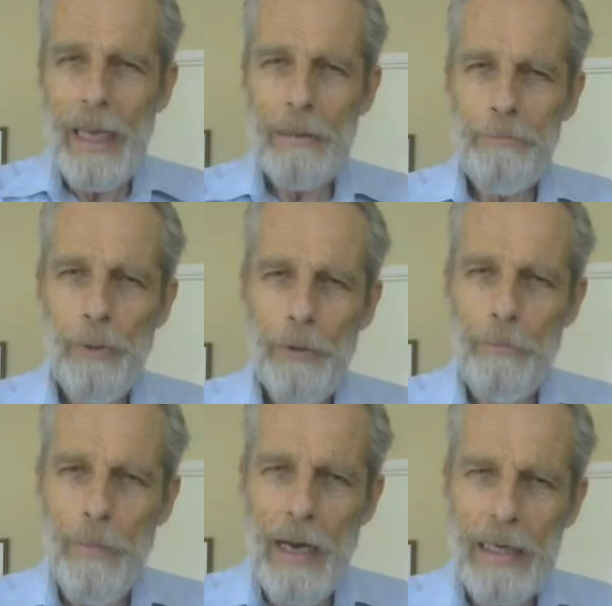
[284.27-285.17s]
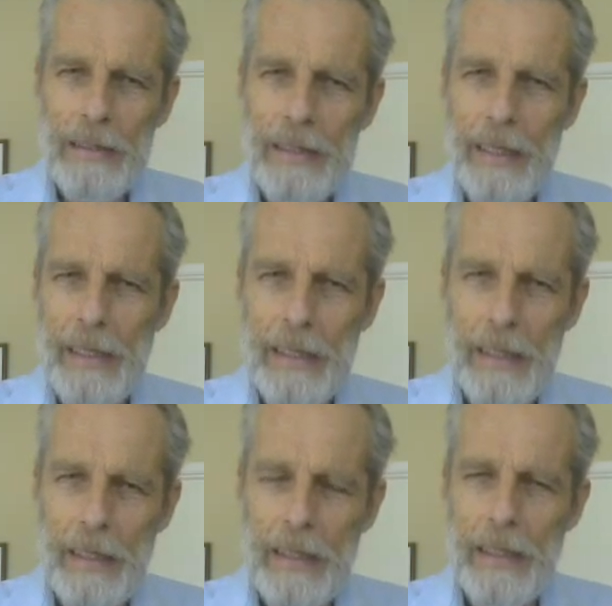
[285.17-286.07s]
and put my leg
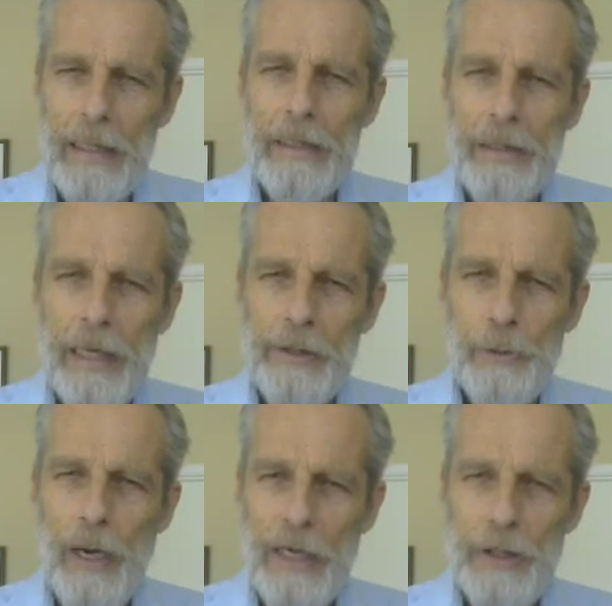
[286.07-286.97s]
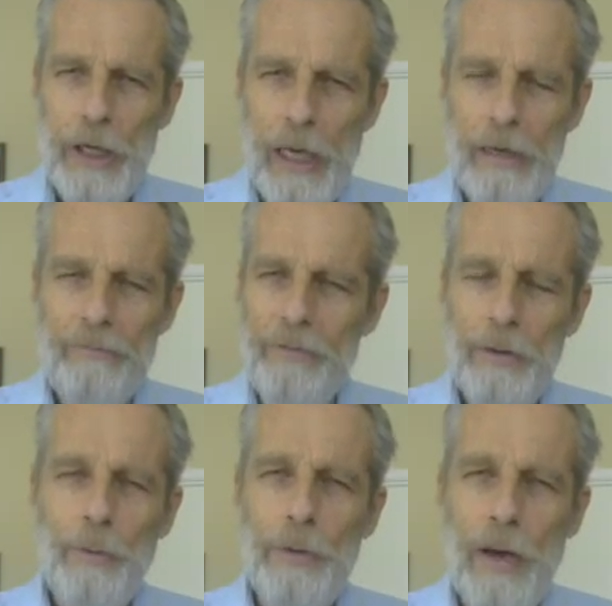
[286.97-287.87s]
in that trash can,
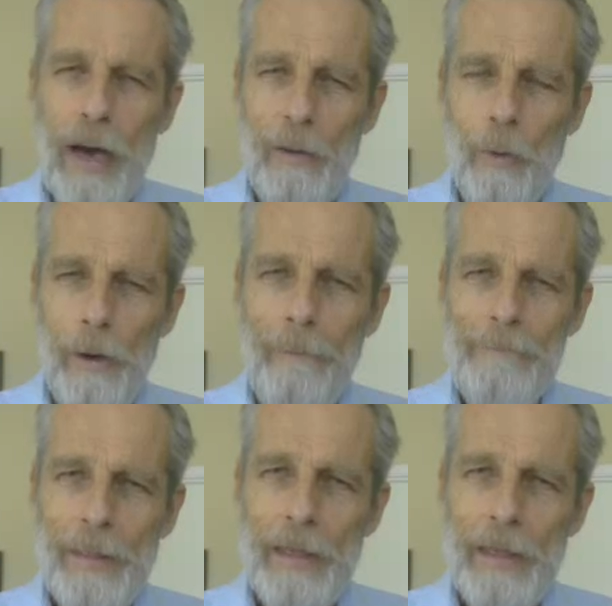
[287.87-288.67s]
filled it with hot water.